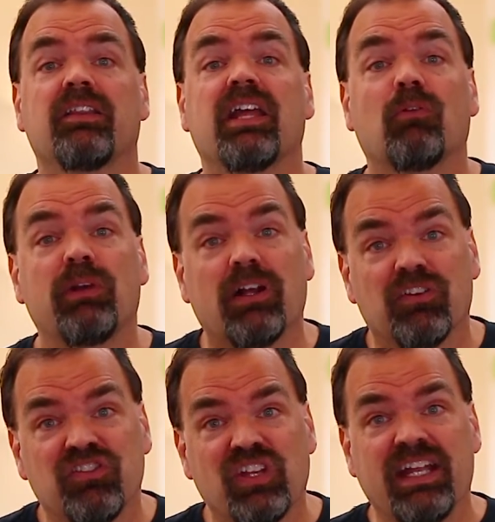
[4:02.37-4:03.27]
that we are
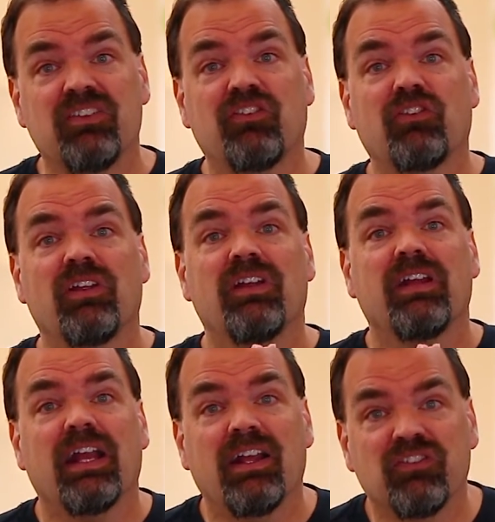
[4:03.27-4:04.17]
saints
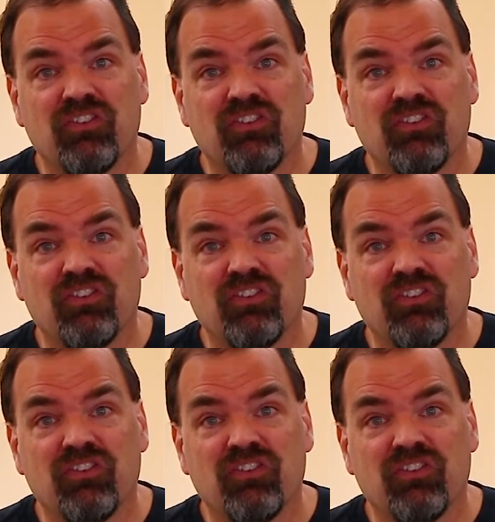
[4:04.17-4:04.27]
and